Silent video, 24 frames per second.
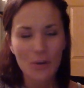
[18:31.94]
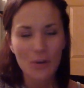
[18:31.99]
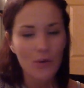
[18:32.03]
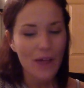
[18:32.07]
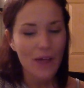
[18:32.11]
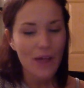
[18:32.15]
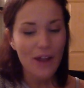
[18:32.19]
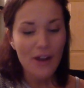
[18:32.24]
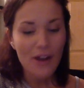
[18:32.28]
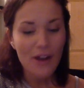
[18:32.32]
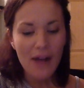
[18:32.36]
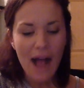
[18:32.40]

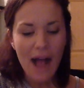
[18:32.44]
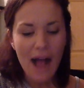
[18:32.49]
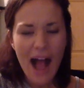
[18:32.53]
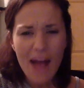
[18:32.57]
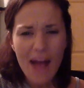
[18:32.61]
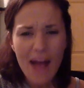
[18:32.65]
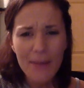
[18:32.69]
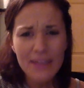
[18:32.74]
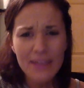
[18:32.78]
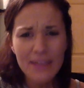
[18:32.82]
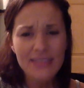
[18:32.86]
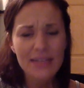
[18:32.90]
Eric
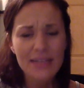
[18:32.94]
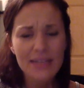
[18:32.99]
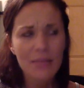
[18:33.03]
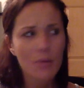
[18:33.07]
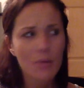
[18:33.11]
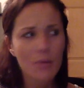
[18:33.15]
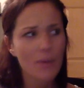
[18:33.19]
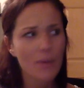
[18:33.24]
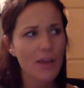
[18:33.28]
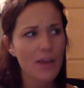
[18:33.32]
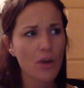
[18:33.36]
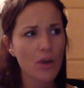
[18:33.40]
comments on
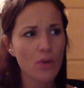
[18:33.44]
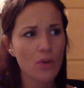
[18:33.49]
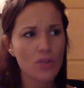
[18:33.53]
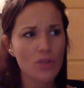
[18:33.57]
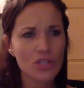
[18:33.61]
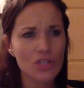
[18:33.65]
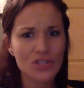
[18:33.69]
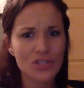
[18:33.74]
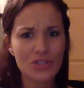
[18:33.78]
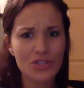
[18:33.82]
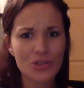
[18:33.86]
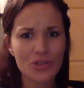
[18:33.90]
what my
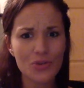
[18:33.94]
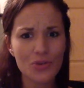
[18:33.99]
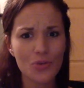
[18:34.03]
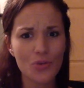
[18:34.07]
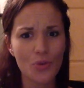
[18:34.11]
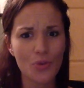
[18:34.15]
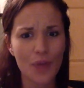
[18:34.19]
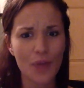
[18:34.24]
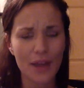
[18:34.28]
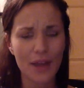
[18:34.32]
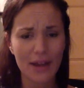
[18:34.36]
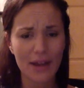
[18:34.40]
coaches
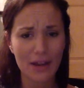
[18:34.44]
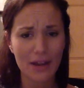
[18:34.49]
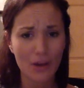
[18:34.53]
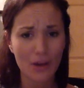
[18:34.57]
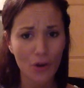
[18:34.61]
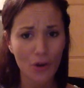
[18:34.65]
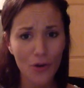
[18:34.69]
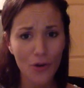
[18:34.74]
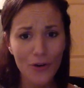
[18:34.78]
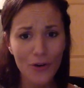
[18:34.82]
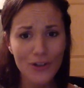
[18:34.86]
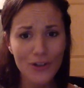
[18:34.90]
do and
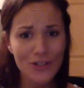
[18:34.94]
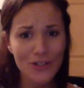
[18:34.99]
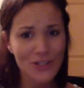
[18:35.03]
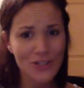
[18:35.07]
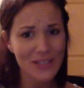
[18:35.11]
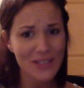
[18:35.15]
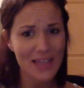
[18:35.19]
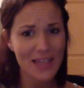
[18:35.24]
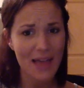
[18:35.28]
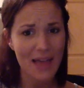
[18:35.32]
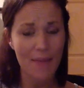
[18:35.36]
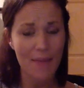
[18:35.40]
encourages
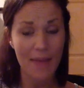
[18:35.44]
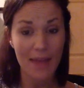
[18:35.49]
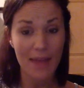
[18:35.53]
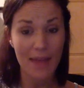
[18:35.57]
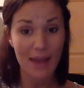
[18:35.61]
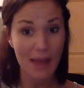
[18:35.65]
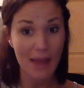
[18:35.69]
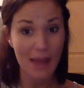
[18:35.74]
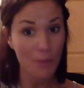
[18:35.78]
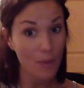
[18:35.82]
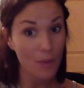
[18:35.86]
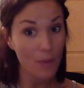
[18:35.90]
them and
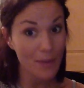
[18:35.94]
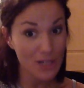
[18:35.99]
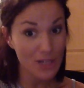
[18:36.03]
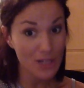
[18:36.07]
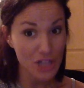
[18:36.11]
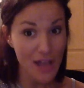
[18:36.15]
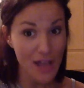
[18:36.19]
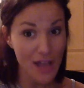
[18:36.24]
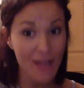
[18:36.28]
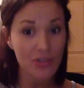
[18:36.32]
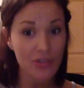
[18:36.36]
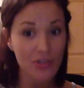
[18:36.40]
on what my
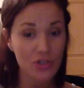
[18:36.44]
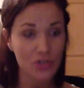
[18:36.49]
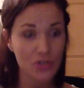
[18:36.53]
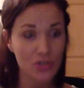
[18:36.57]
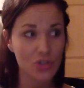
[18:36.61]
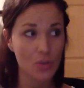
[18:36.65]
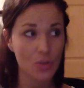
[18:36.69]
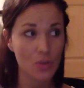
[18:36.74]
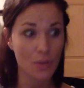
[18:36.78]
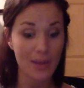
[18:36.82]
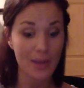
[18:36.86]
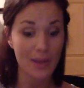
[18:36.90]
challengers
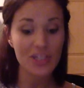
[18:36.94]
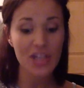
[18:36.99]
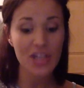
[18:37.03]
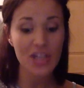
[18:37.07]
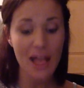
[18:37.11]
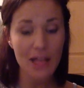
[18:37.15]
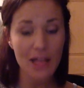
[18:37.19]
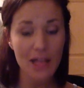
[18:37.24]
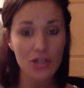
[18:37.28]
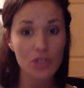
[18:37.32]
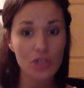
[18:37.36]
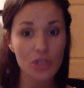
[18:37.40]
do. When my
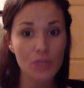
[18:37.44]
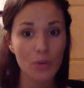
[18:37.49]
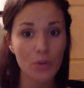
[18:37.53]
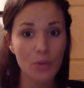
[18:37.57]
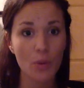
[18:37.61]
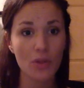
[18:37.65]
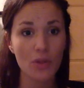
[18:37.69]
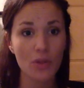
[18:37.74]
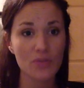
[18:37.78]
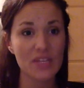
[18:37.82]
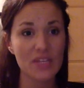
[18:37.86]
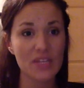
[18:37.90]
challengers put
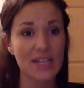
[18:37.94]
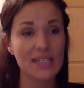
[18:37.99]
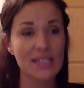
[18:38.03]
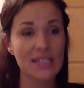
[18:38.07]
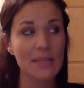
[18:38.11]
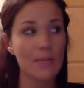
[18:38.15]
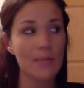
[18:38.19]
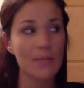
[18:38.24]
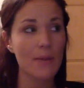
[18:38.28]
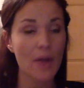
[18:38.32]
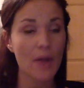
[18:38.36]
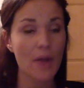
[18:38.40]
one of those things
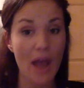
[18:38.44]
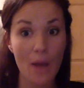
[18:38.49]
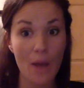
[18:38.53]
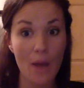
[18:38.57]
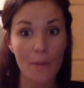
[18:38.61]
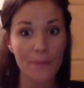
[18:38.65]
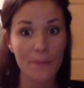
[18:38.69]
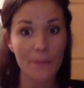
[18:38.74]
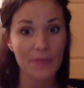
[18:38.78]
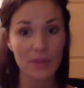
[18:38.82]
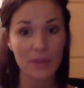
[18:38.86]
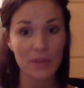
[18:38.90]
up about
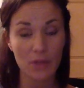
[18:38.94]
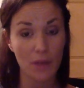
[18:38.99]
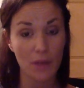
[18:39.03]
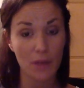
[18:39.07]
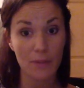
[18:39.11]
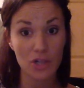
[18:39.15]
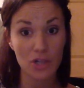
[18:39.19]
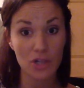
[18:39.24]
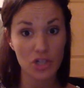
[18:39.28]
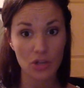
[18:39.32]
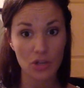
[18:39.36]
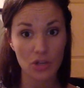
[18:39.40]
how
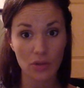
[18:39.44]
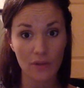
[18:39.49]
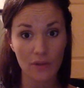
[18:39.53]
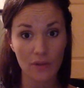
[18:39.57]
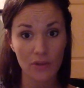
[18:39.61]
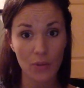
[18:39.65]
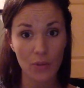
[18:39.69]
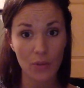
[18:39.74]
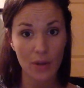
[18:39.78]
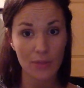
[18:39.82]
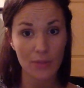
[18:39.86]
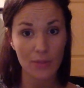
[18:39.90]
much they're
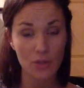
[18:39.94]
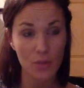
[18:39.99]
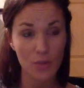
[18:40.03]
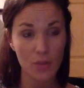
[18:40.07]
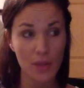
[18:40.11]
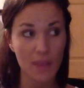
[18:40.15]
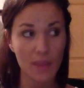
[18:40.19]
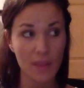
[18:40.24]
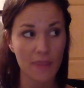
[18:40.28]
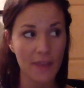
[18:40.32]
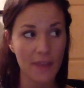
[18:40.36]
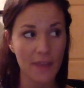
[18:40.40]
loving what I'm
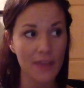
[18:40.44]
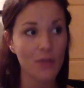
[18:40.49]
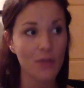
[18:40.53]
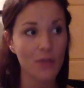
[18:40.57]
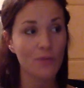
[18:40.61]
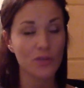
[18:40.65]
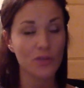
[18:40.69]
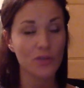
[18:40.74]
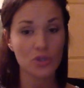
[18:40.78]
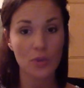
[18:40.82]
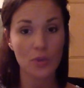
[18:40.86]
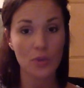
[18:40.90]
doing and thank you
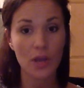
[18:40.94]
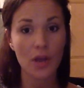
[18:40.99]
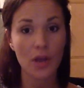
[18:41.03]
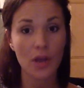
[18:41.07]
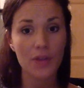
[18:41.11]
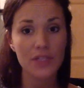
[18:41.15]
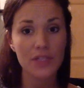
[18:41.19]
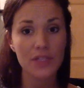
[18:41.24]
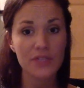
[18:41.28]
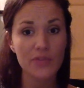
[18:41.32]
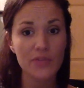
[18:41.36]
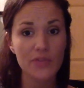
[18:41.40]
for doing all
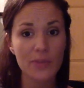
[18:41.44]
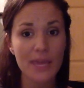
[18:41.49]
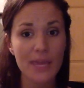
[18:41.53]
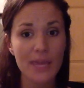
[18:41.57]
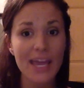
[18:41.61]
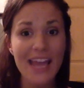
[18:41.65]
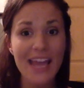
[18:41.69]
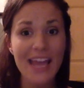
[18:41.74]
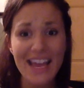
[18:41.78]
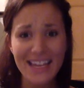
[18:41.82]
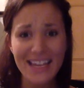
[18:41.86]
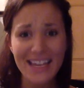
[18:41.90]
this for me,
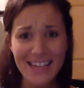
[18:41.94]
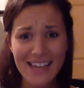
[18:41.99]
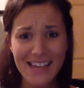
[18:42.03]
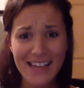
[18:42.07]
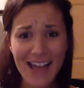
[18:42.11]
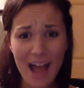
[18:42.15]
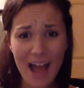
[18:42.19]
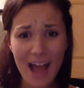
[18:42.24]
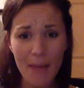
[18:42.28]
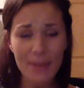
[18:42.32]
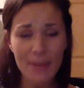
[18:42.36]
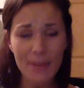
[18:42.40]
he
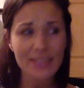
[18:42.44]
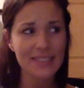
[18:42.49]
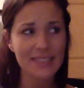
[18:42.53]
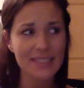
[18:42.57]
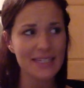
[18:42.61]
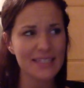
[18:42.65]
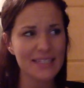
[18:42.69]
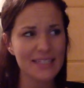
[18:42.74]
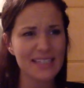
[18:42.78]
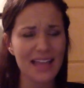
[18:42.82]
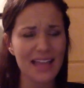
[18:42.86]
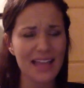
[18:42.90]
comments and
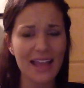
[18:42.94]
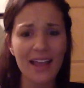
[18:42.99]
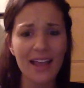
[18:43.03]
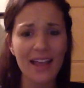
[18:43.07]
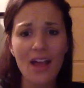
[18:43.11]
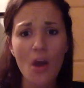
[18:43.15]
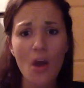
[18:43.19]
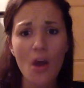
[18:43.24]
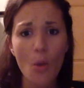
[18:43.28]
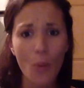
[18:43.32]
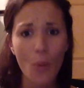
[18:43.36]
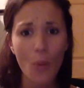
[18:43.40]
is like,
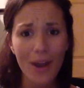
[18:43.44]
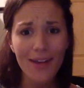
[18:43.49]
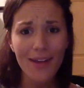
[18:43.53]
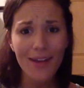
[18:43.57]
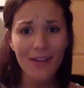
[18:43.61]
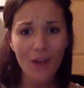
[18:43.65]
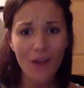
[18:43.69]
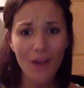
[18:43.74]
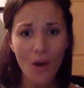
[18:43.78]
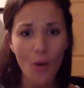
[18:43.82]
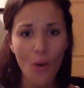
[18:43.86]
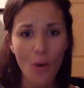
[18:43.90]
way to
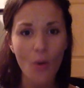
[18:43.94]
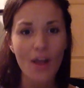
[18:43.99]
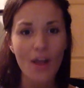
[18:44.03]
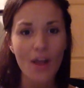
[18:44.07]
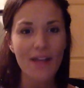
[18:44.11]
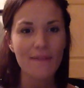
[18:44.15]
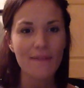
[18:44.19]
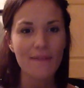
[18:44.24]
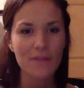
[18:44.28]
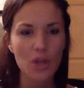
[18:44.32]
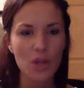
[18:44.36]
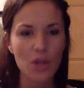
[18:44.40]
go.
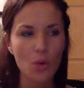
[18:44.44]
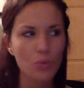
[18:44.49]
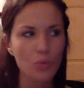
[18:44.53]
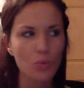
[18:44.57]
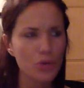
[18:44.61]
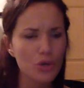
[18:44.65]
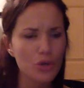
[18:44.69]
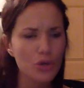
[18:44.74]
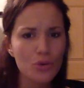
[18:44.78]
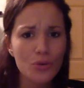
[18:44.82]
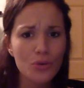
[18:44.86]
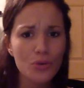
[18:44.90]

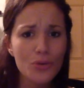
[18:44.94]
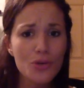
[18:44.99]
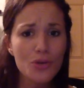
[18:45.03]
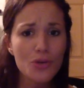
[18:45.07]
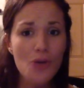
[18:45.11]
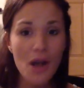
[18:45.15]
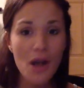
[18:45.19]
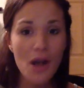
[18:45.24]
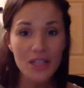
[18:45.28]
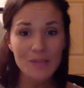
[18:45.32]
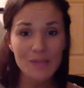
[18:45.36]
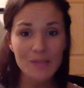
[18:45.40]
Recruit your
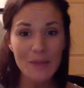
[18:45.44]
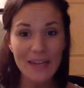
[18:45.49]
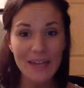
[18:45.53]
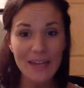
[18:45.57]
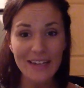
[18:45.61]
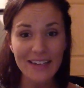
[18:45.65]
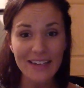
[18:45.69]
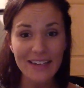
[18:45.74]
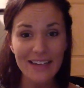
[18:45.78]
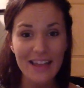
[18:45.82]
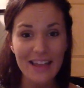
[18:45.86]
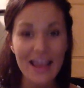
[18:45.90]

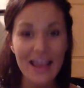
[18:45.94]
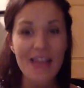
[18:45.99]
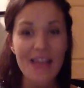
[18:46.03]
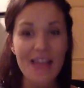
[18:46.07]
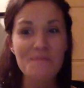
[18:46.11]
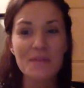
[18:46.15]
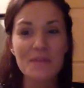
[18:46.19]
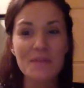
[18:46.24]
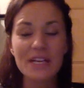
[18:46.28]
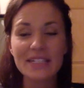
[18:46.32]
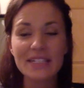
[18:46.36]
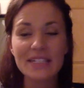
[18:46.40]
husband
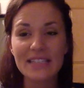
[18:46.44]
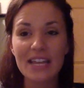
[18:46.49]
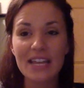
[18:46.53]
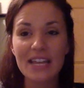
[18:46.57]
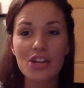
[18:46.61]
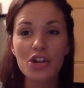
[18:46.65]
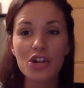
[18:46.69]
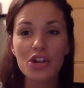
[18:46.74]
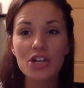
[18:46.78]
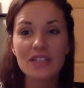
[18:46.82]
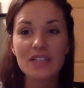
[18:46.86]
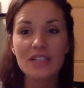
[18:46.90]
because then
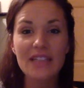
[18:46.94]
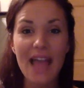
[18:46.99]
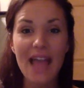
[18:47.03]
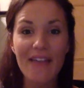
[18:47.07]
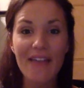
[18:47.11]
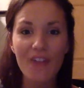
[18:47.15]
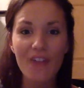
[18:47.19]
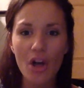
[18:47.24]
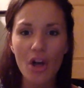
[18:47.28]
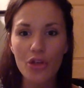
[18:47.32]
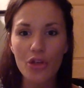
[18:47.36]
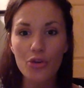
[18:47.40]
you're going to
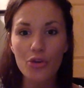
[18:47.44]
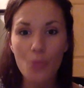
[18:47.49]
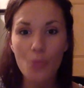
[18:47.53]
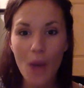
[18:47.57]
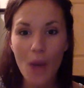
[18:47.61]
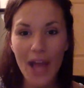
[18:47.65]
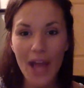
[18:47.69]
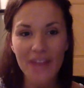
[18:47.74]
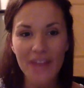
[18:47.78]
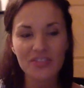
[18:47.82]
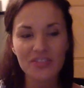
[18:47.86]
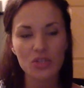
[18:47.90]
have other
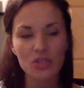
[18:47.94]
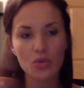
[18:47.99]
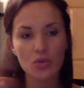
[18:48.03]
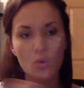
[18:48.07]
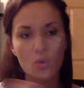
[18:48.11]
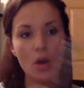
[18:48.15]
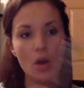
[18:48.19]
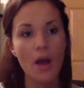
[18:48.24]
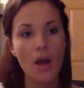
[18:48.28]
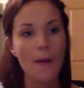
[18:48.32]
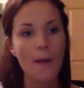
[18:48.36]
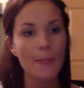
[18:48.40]
wives
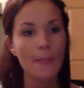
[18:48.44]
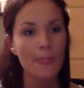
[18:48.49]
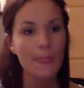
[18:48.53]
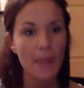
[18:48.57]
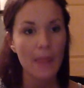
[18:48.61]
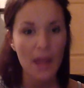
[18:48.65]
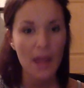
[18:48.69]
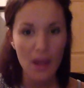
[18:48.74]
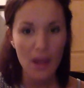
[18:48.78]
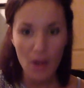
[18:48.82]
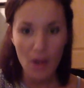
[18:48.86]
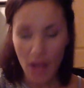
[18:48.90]
who
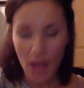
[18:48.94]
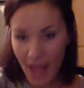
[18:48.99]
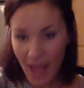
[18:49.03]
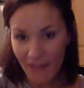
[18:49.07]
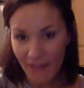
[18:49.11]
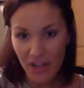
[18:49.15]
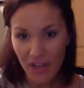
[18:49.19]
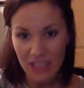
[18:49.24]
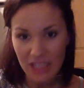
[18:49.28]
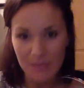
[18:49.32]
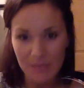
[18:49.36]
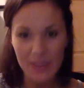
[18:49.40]
have
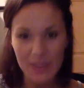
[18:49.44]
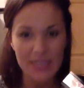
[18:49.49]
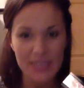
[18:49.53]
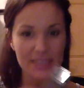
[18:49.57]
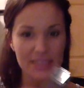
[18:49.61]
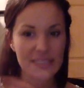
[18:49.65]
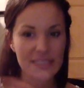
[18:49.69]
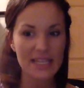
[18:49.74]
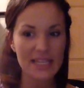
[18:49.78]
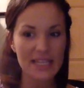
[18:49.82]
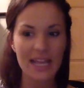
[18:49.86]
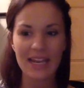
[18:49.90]

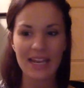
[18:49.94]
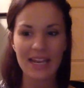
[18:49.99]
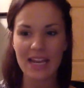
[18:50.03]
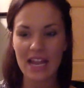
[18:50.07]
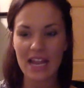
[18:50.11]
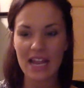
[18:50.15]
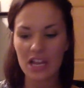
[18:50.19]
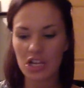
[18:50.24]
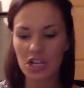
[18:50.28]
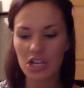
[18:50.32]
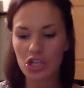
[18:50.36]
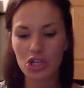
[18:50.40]
husbands. And
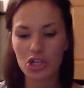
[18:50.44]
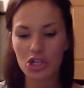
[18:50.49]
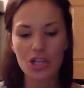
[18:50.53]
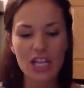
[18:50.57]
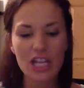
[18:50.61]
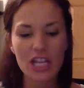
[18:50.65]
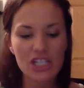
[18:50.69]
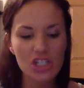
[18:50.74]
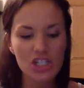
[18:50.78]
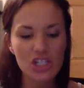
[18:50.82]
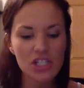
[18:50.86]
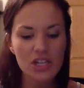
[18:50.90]

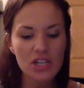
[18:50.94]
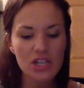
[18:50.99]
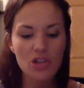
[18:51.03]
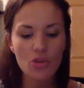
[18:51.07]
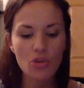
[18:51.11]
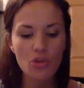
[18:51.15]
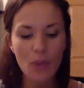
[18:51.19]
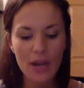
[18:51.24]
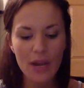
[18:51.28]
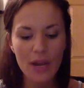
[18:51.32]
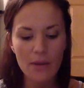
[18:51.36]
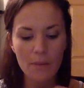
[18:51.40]
it's just another
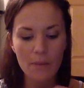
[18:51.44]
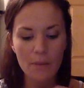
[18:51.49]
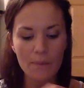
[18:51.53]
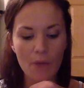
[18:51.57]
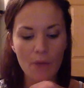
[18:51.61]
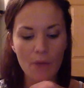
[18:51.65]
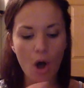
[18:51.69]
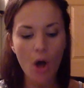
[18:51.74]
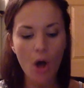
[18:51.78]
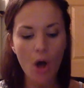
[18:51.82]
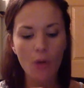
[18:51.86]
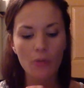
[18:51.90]
way to
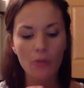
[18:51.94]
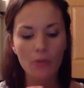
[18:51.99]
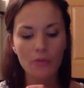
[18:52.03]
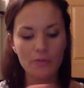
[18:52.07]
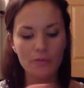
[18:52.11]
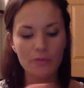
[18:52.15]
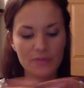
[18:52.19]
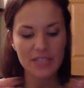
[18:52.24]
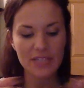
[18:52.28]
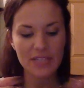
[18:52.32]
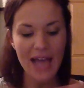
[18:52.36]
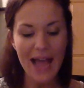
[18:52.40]
all
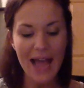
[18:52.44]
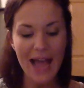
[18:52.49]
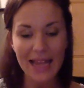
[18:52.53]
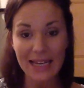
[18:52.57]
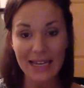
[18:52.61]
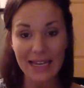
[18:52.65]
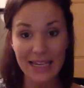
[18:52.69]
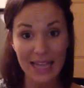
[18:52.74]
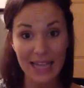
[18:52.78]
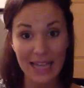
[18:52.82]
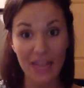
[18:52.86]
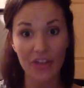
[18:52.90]
tie in
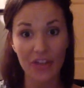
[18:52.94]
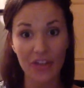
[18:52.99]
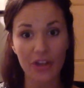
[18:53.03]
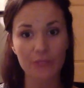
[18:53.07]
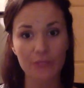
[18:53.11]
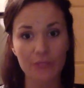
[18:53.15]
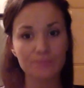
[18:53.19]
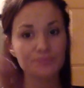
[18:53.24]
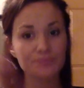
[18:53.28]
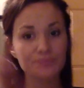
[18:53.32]
together.